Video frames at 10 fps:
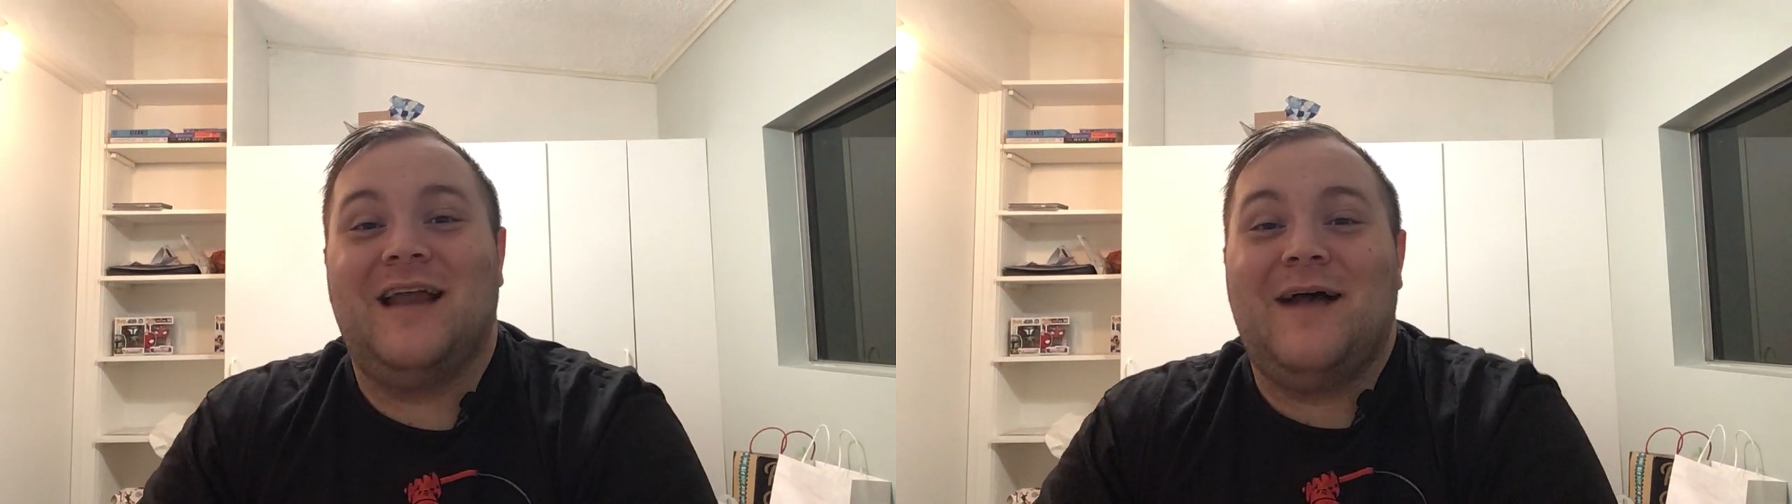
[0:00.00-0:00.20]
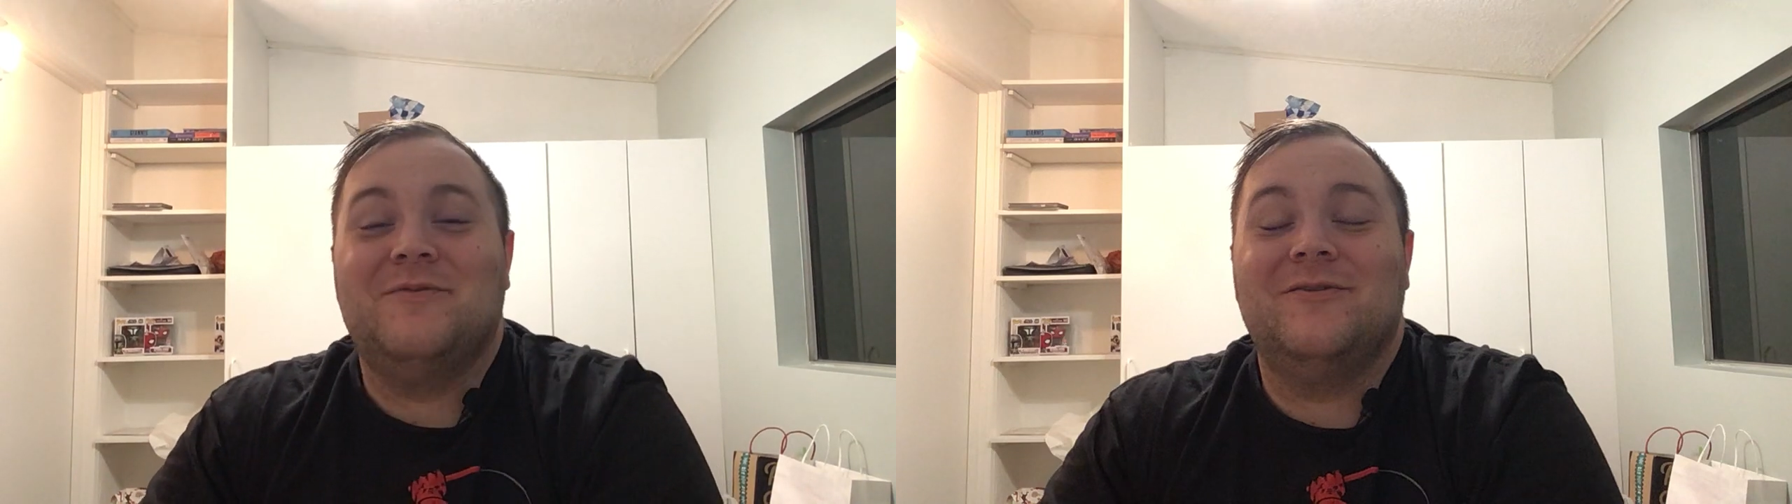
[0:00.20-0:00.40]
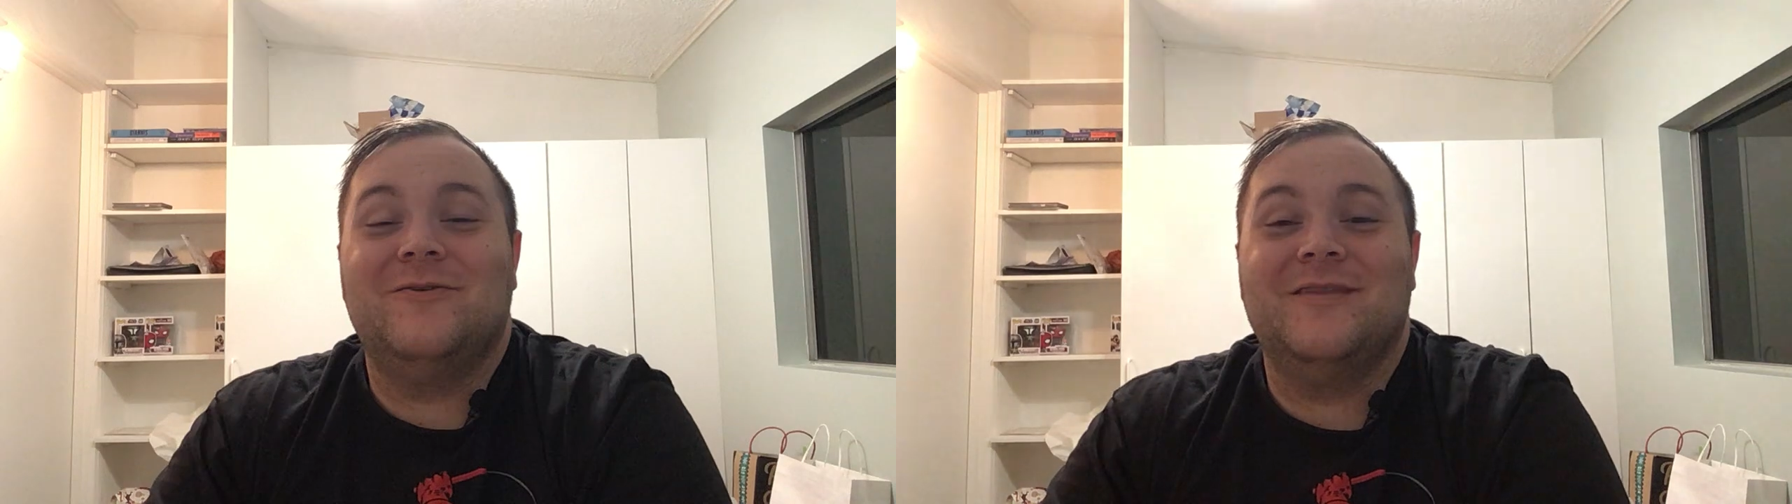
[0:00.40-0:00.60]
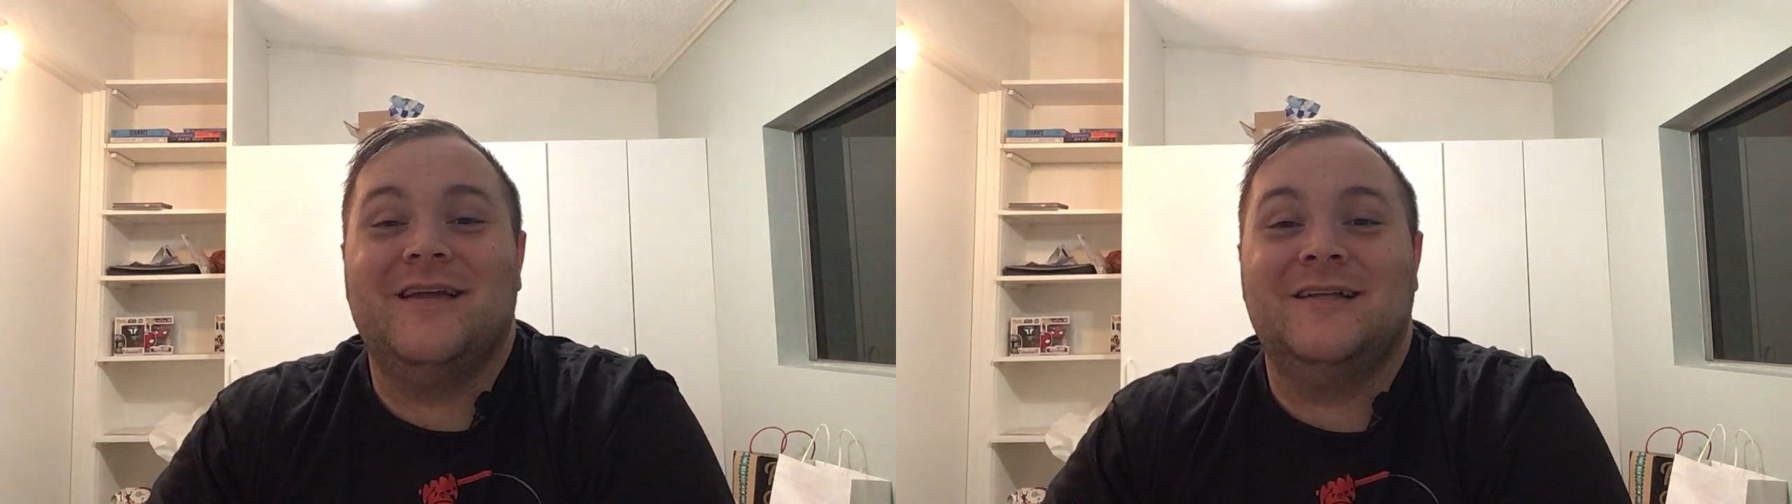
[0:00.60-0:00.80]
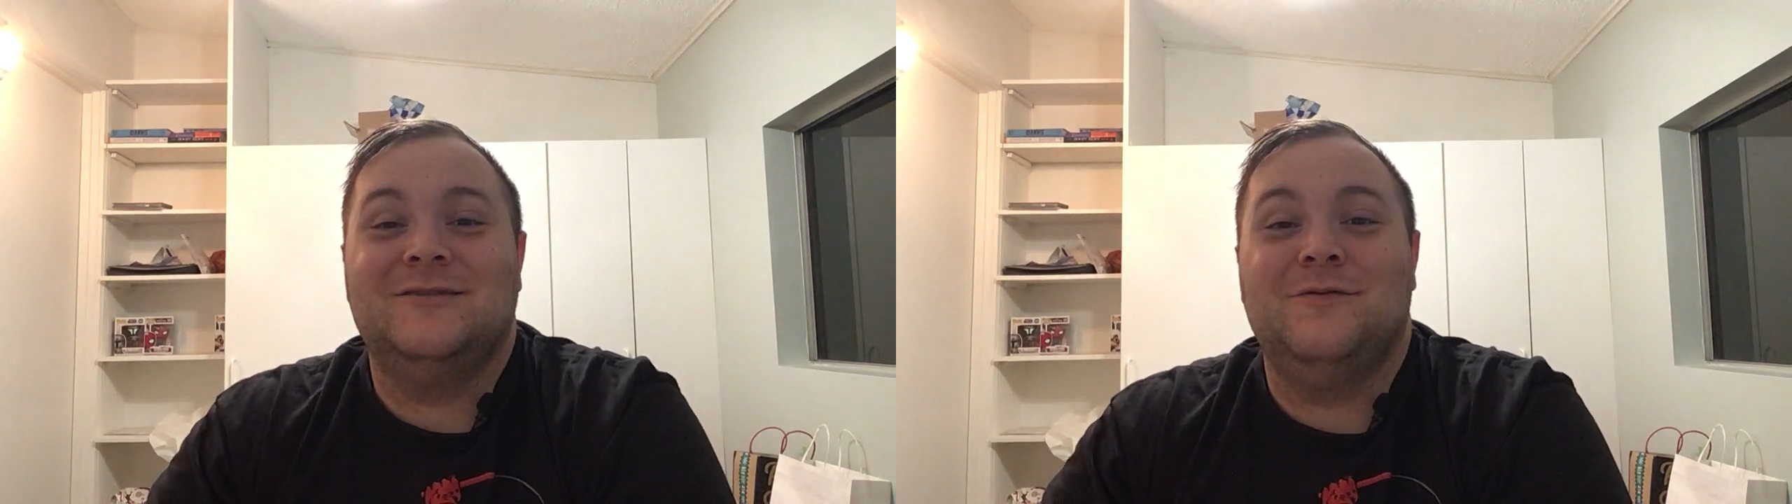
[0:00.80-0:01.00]
absolutely
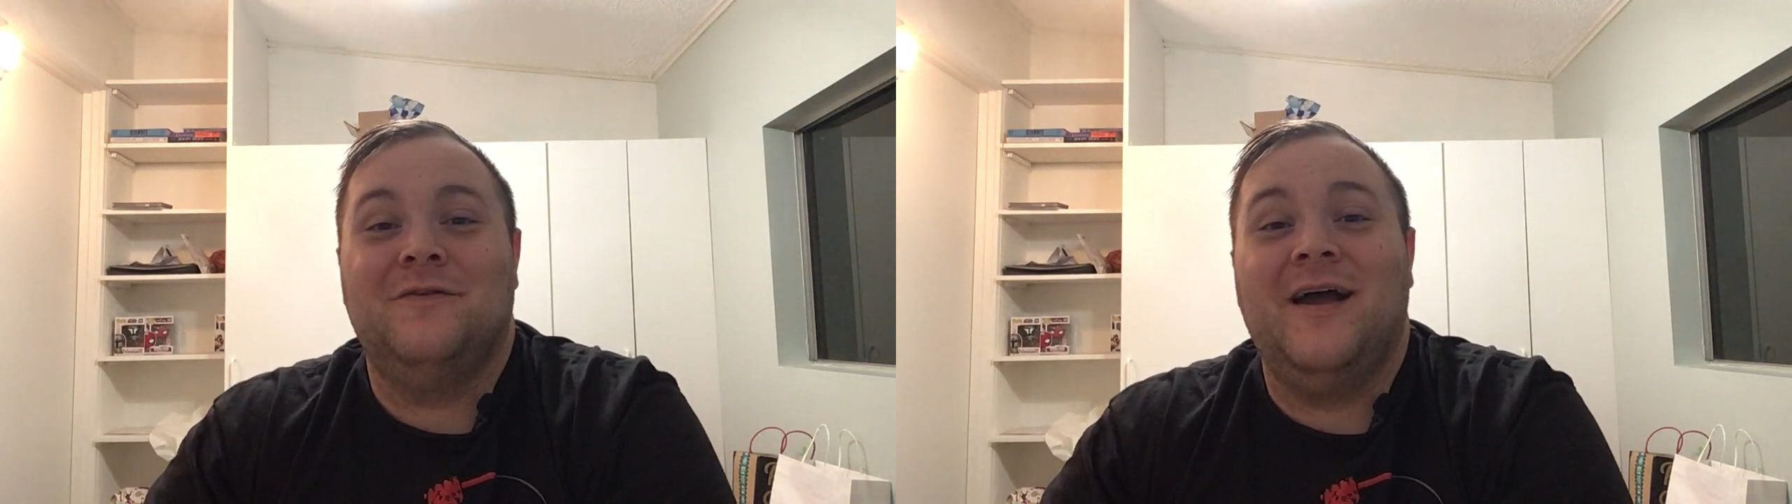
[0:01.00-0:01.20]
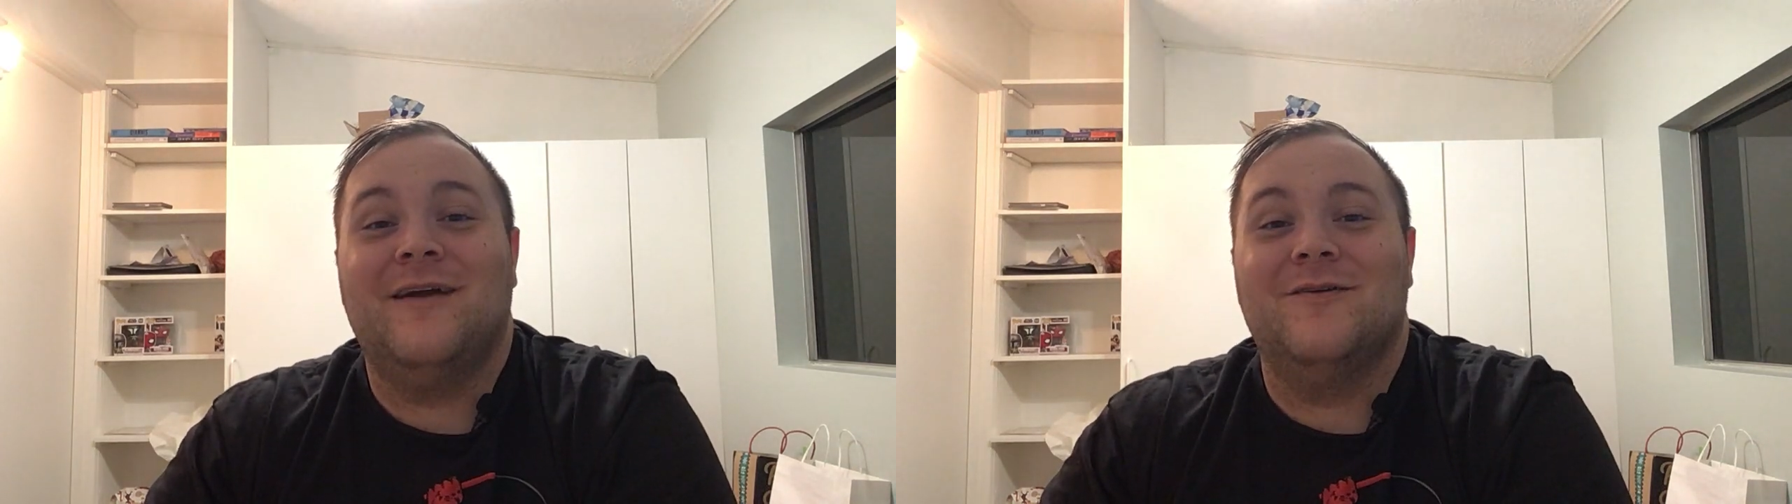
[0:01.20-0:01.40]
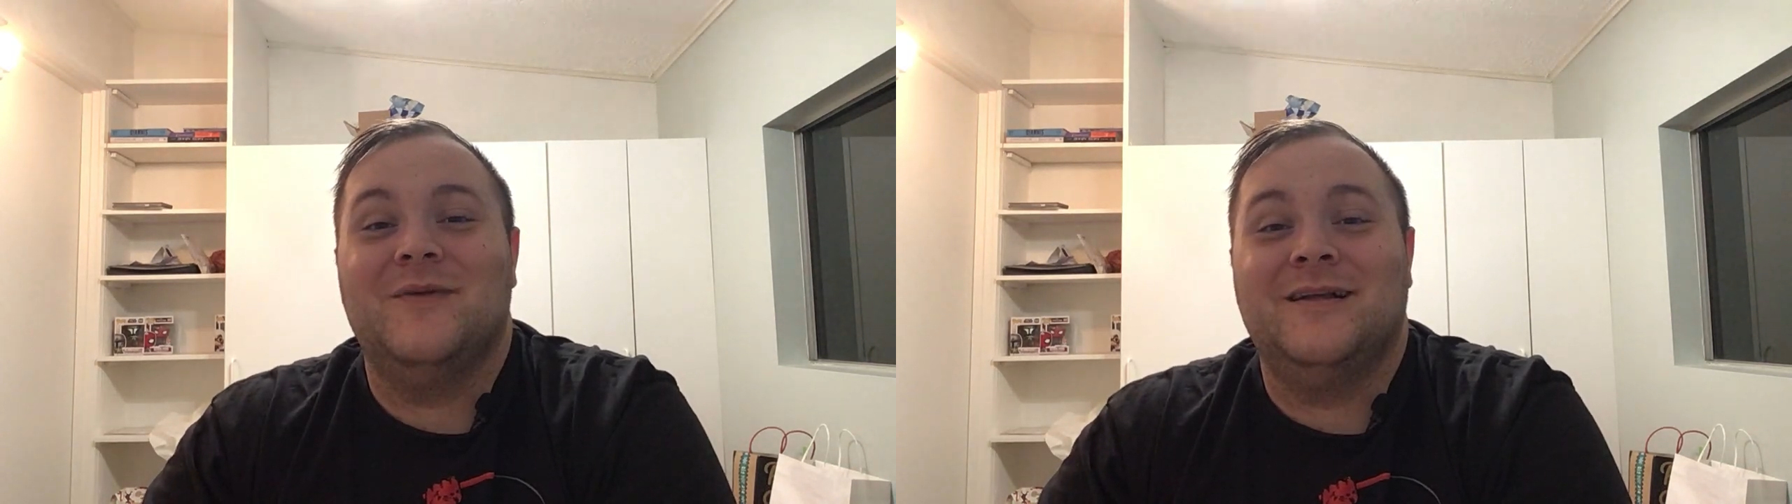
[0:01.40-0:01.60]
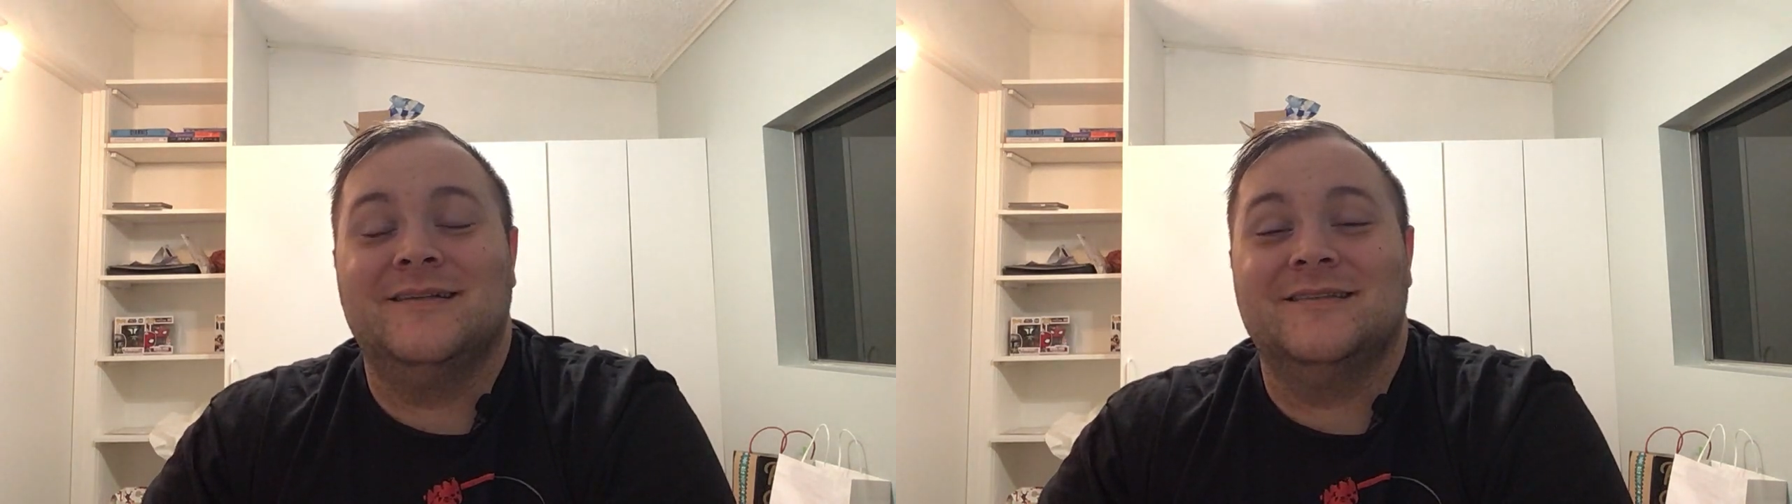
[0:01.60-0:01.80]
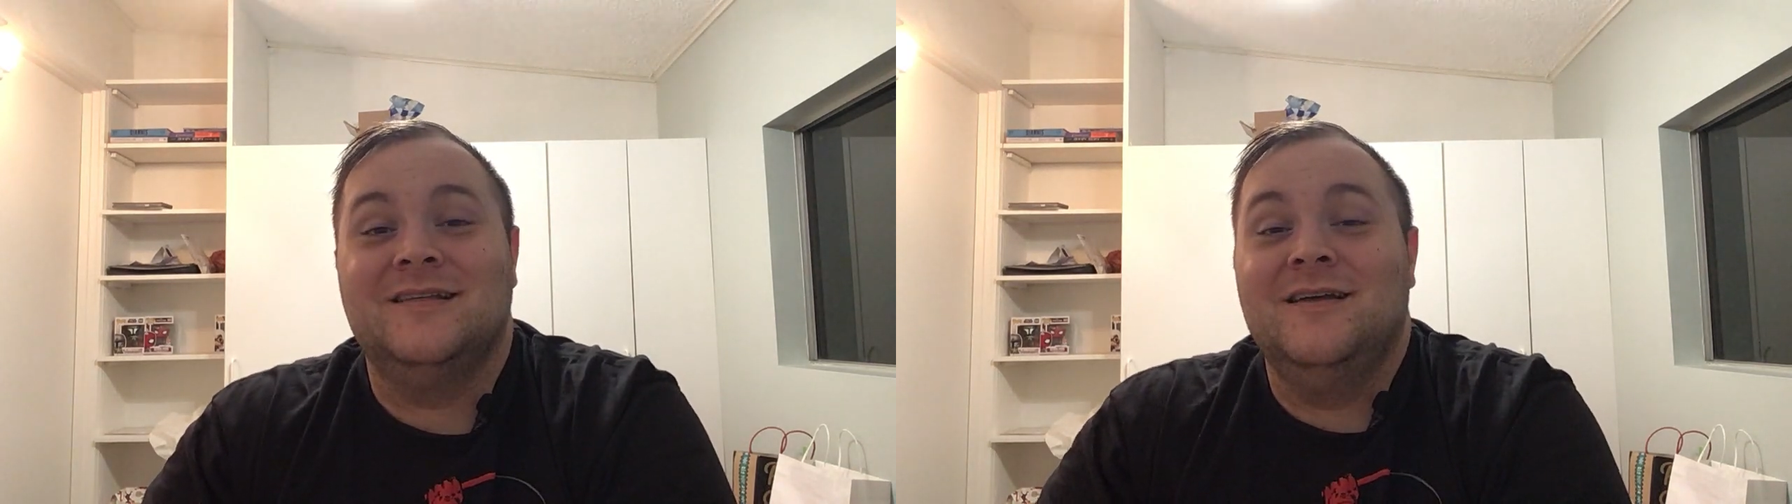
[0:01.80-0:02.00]
gets you fired
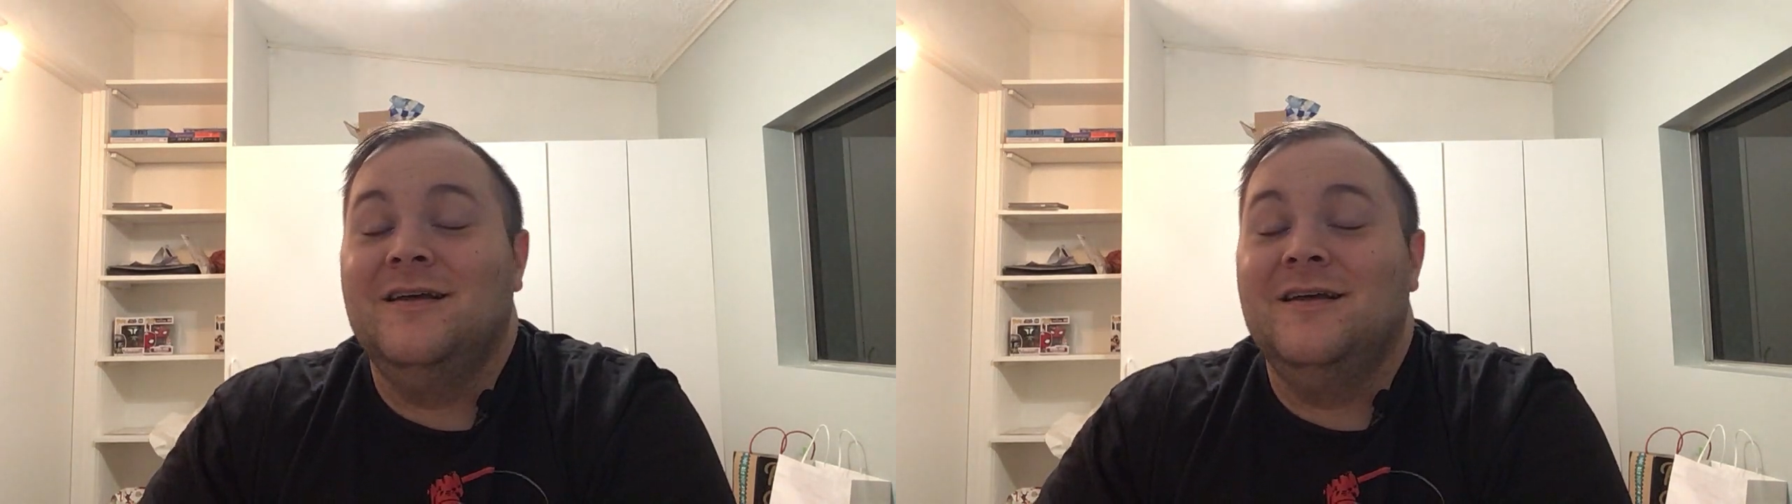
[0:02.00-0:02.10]
because